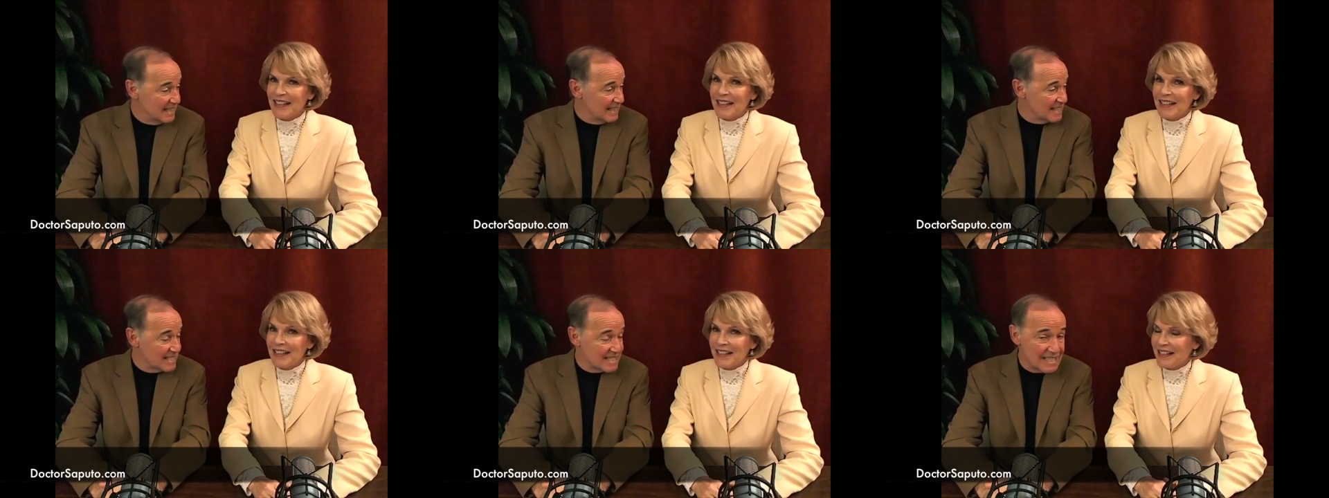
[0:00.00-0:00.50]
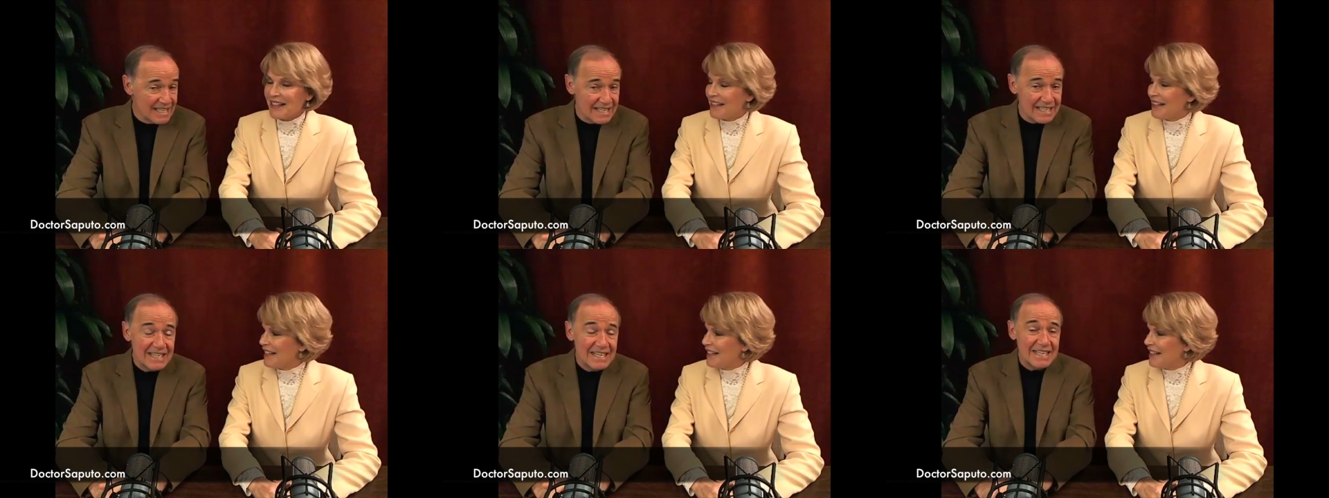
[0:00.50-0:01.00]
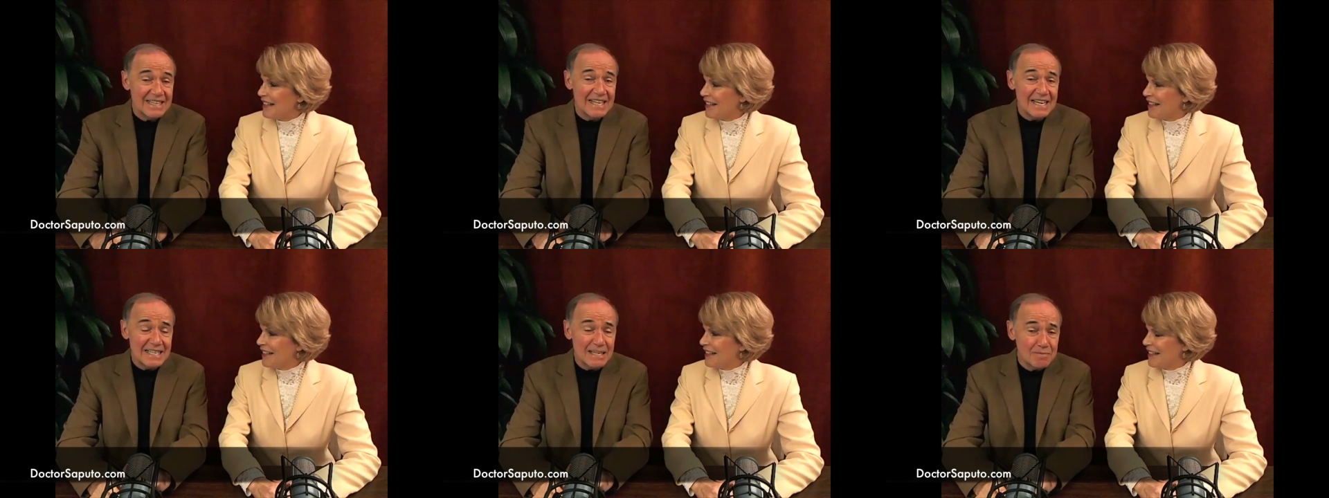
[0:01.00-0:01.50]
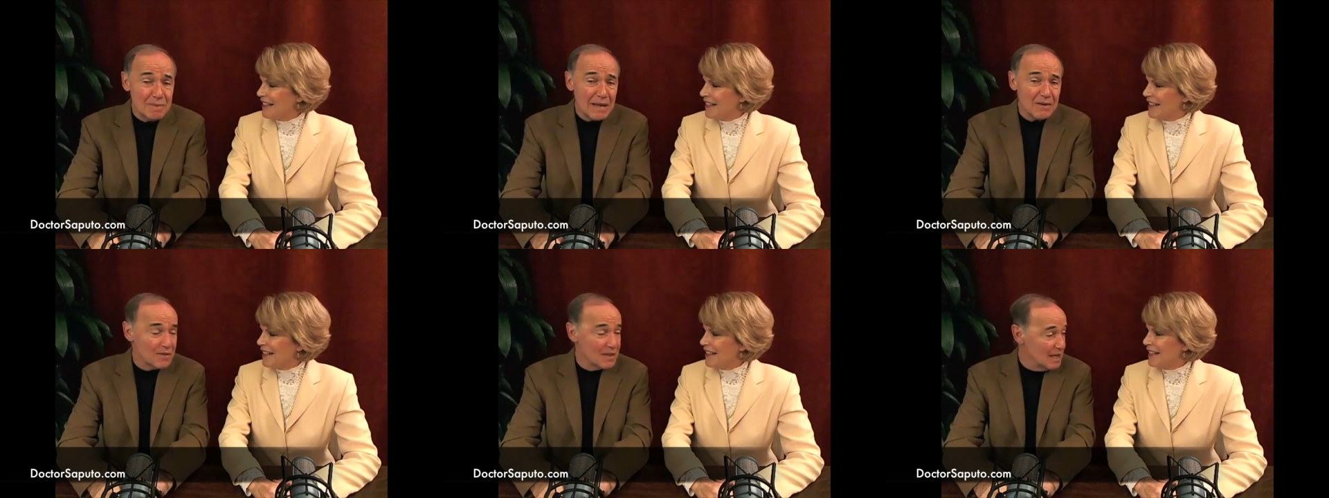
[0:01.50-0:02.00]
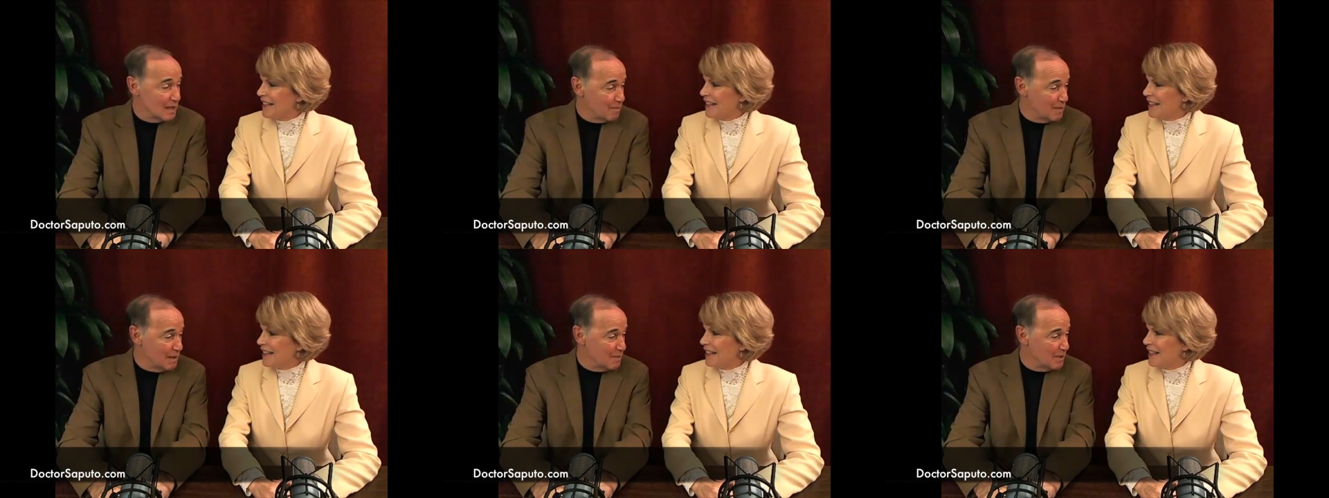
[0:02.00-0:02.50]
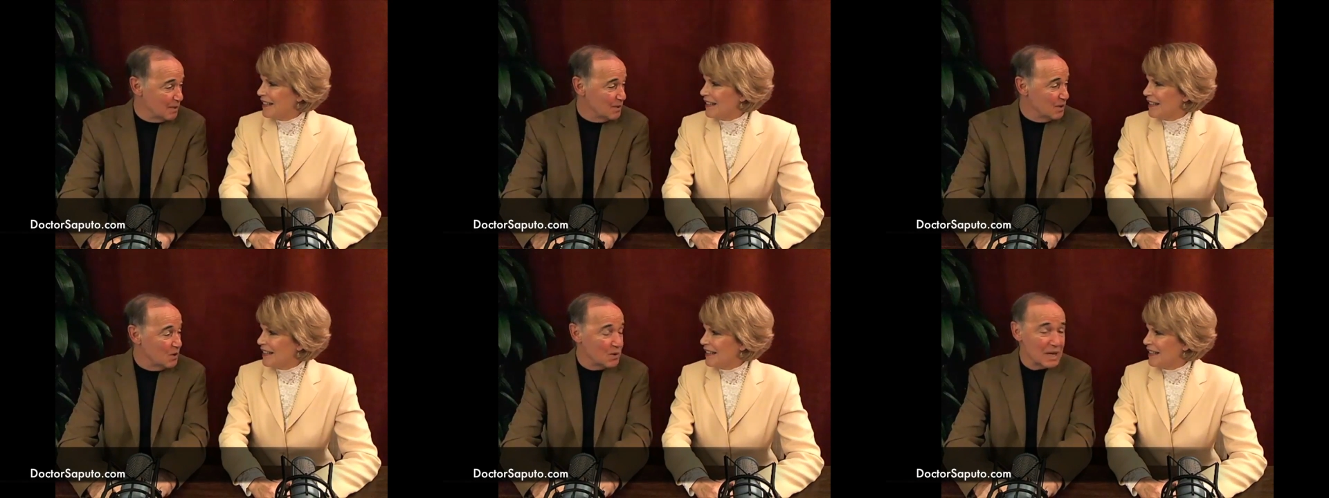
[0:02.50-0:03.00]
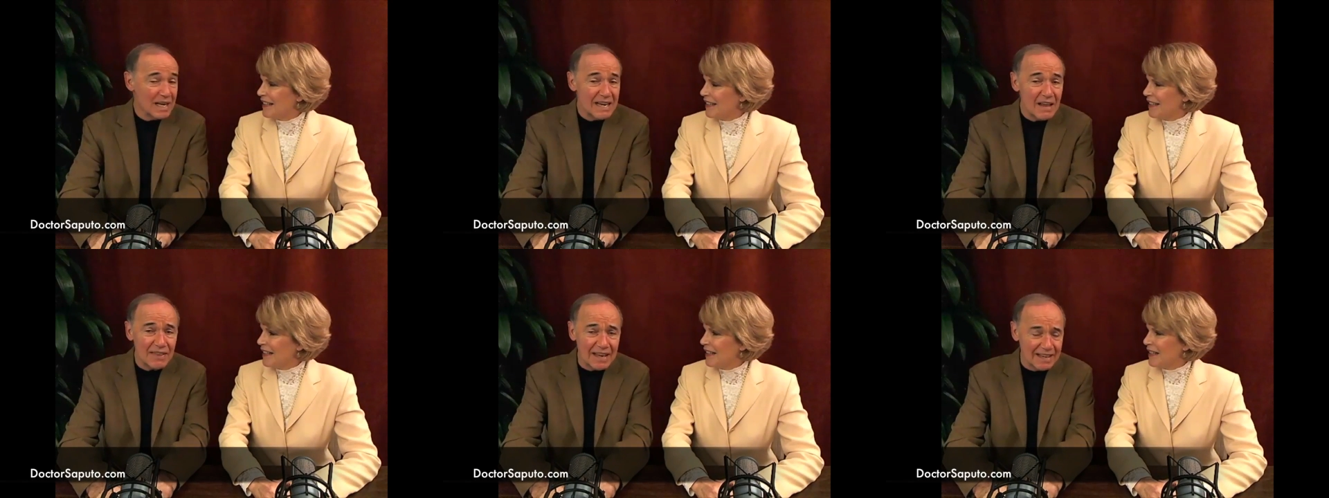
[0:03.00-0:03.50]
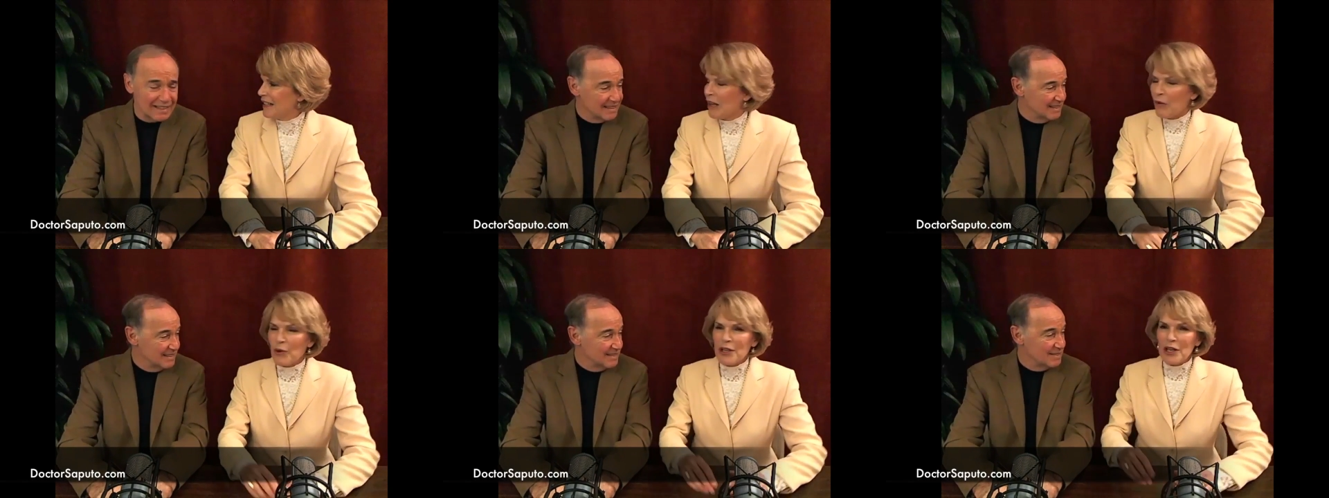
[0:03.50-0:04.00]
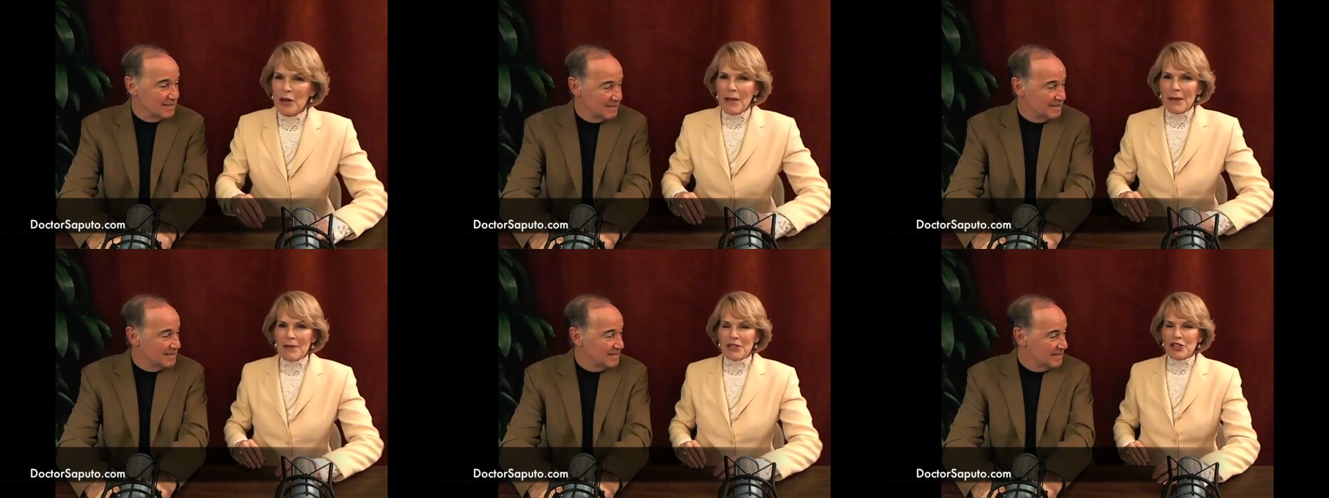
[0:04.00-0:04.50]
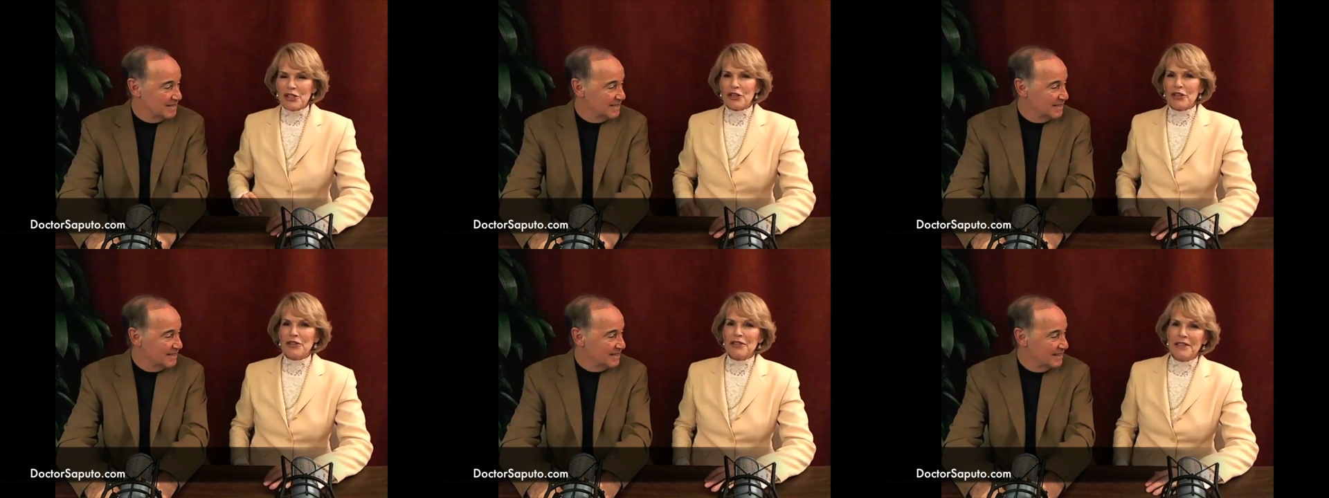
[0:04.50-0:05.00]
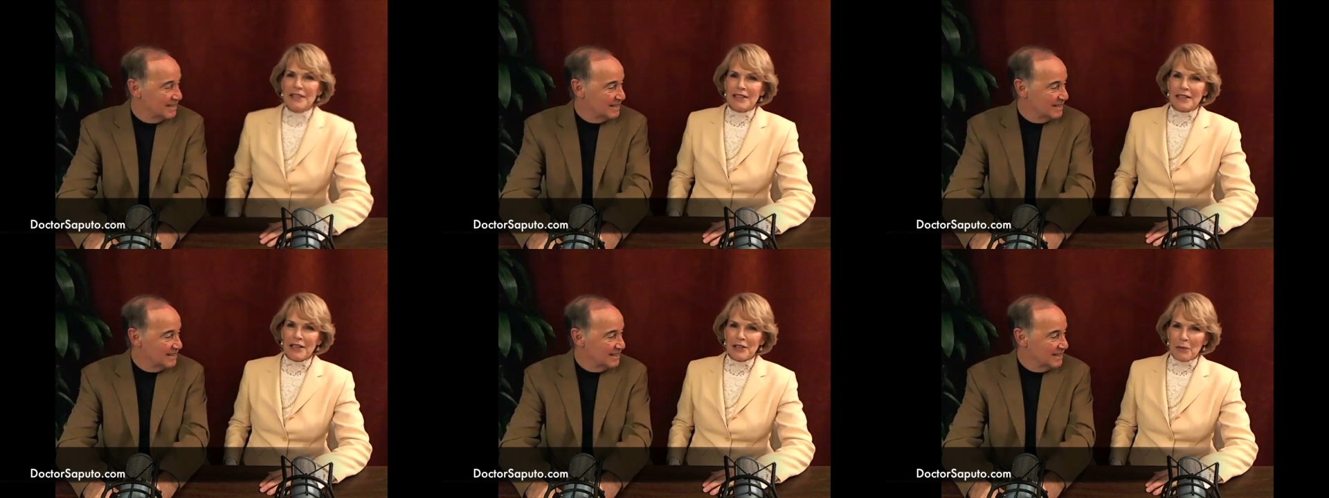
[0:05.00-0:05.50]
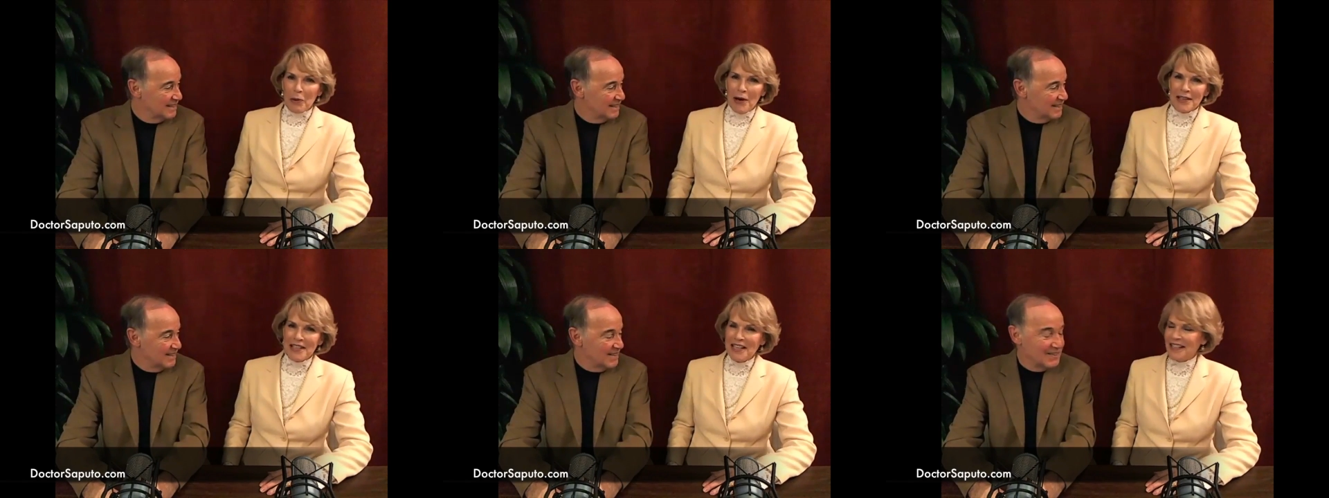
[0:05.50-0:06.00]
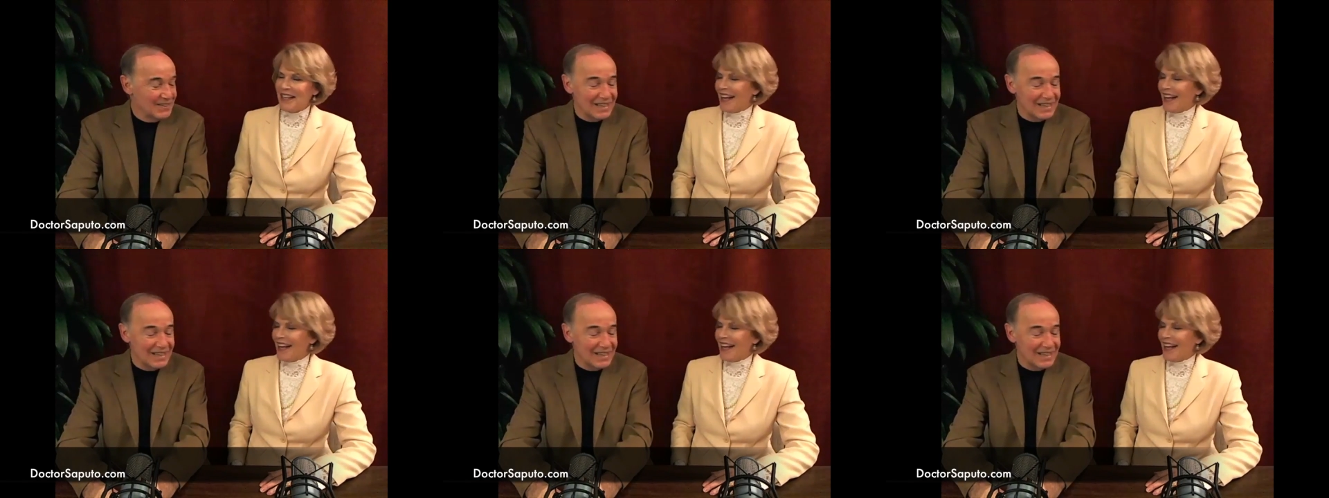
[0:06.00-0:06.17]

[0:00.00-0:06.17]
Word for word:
Speaker 1: end of the study, they did better than the people who got nothing.
Speaker 2: Well, you know, maybe sugar is an antidepressant.